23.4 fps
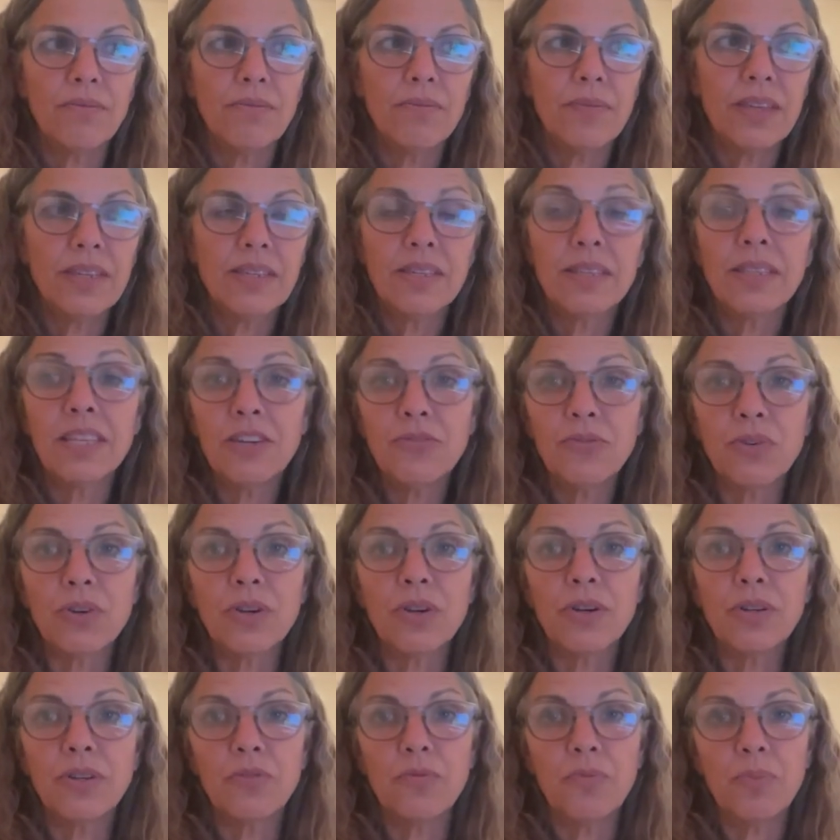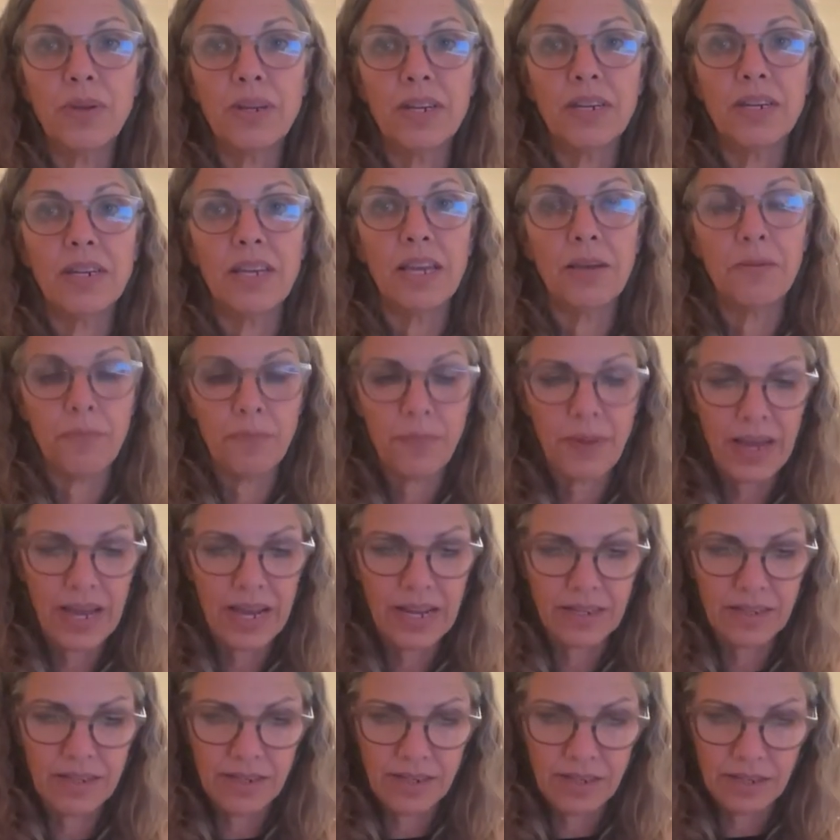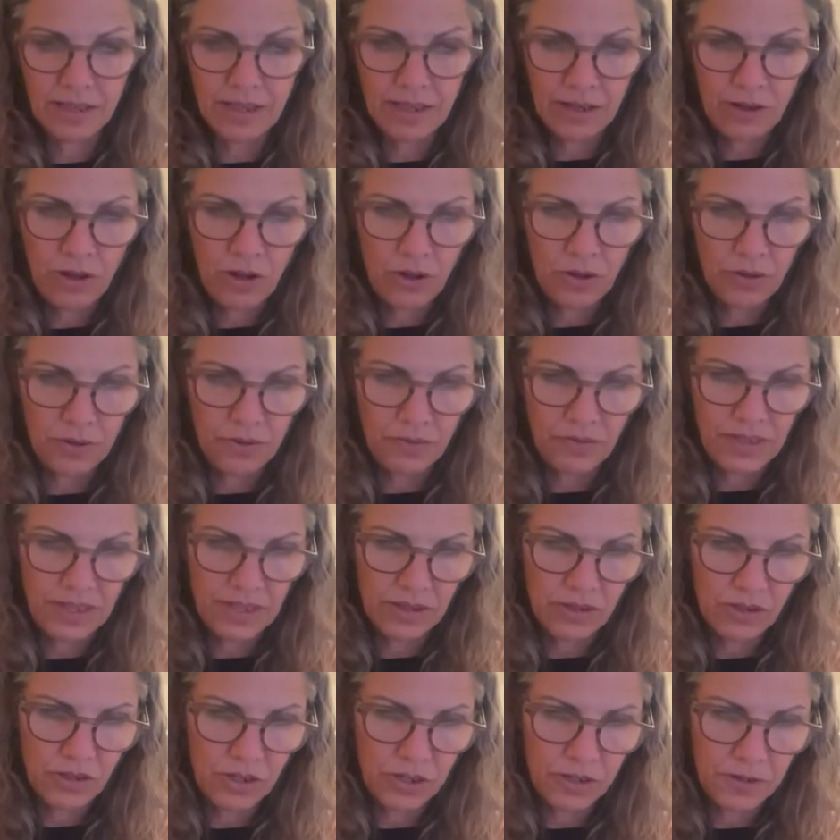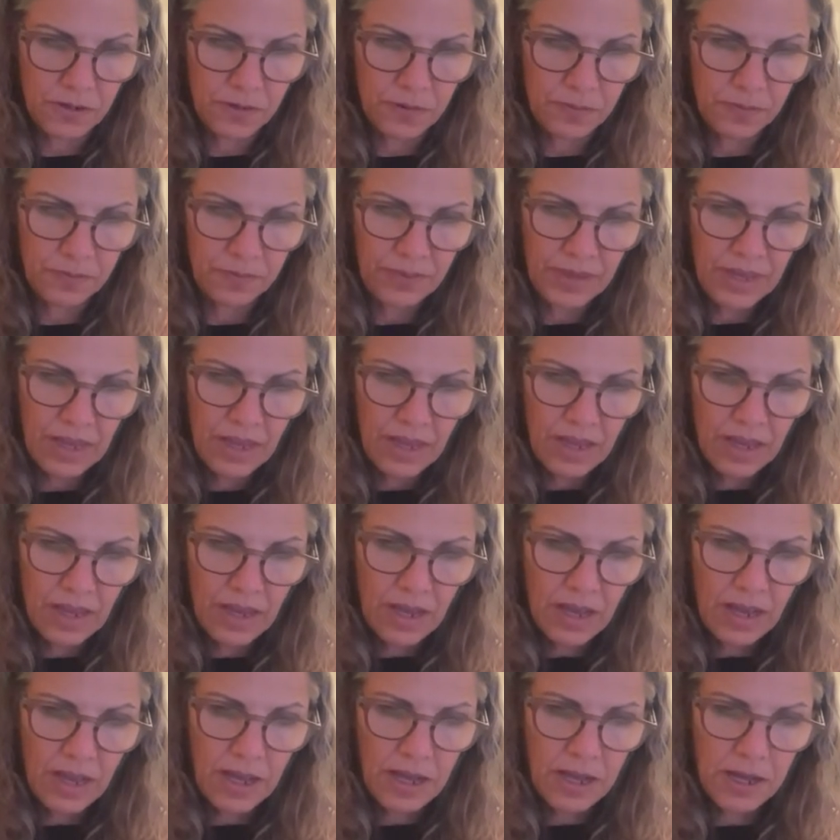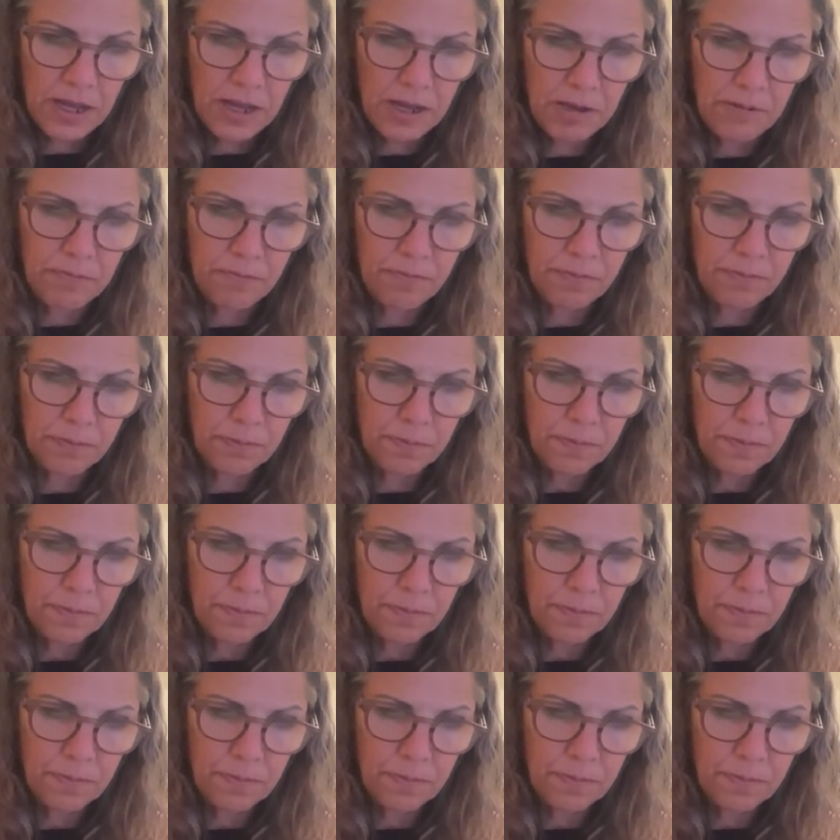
his liver could have been impacted in all of this too. The